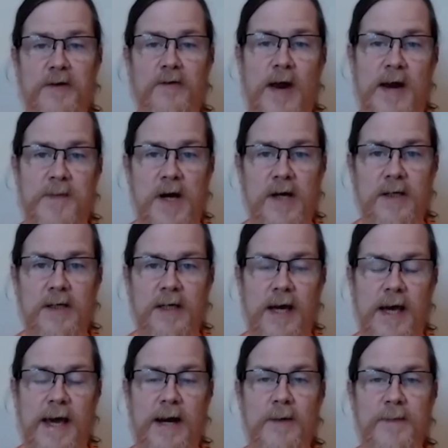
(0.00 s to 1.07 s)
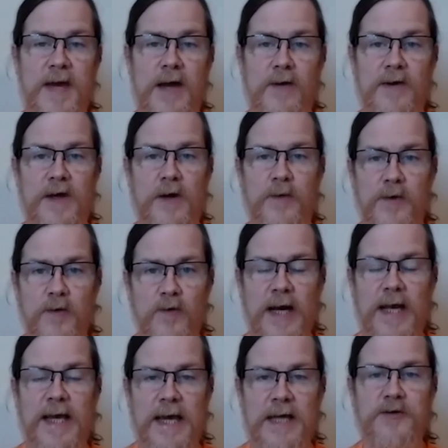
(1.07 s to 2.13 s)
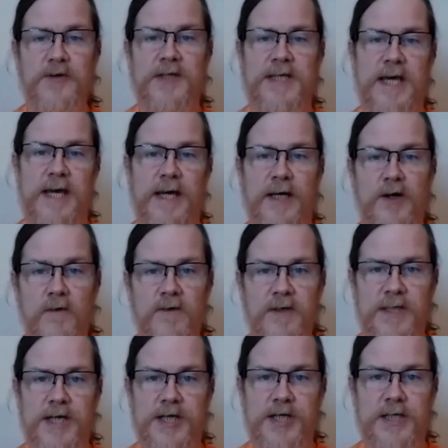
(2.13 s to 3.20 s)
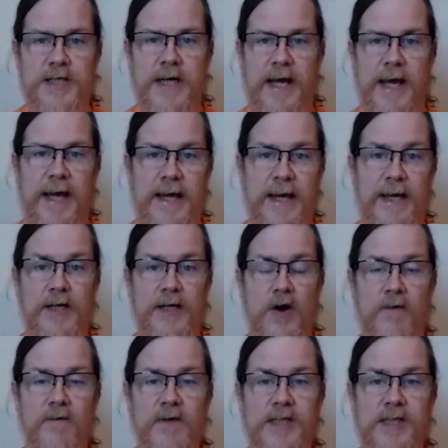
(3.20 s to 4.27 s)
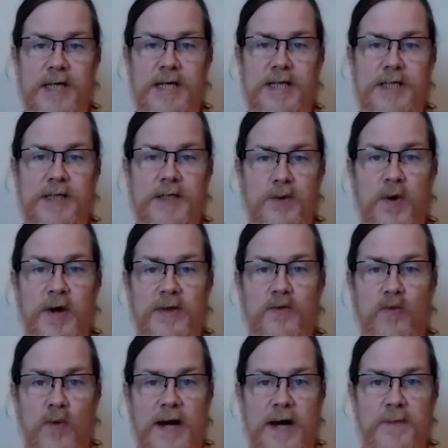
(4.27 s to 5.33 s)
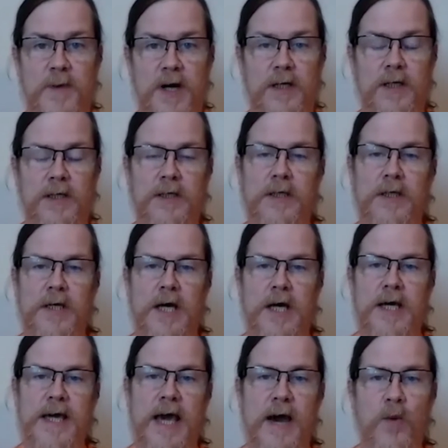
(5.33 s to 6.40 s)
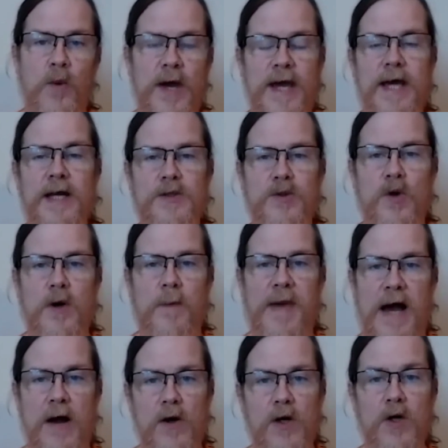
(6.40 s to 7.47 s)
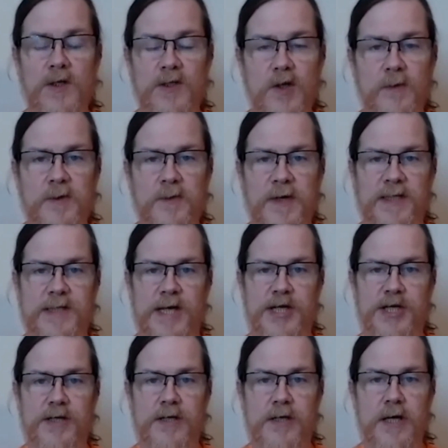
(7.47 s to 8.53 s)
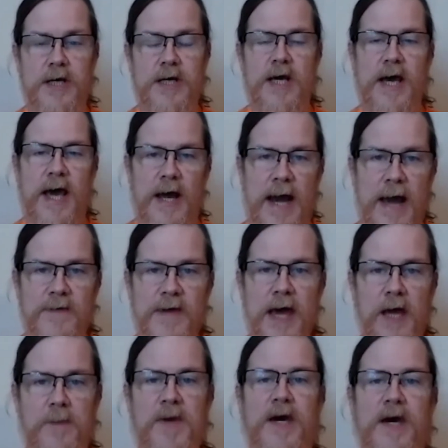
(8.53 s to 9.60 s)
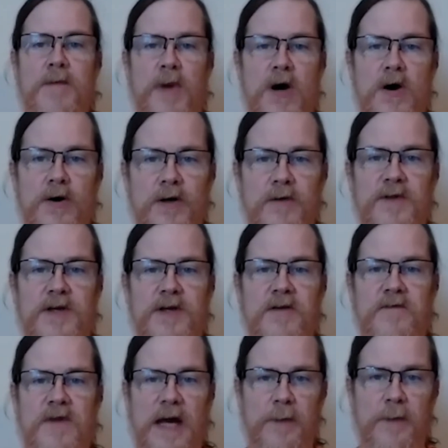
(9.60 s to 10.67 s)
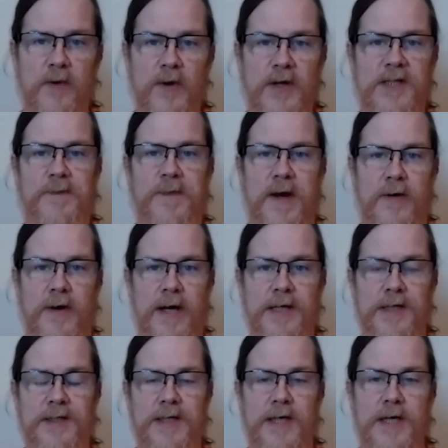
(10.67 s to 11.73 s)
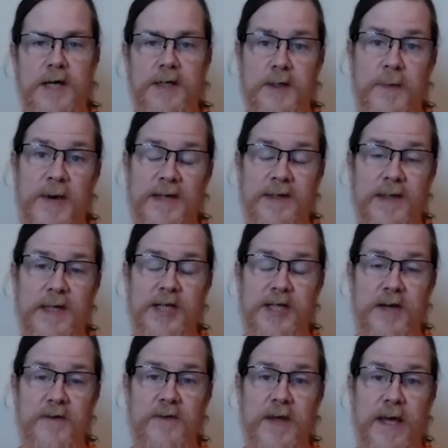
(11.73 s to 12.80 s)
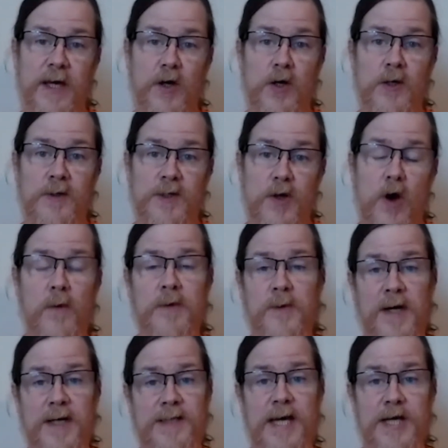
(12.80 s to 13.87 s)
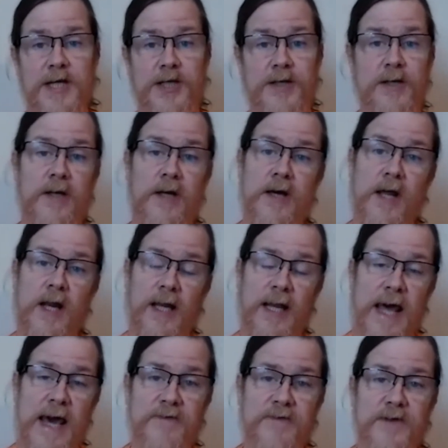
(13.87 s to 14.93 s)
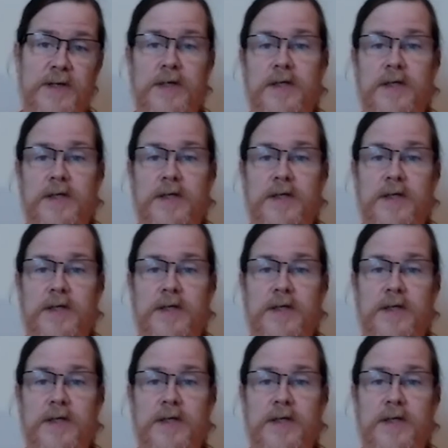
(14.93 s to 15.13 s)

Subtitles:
of RedMonk, and I'm here, I think, with a really interesting conversation today in Conversations with RedMonk. Yeah, we're here to talk about cost optimization and how that can become part of the developer experience. So basically shifting cost optimization left.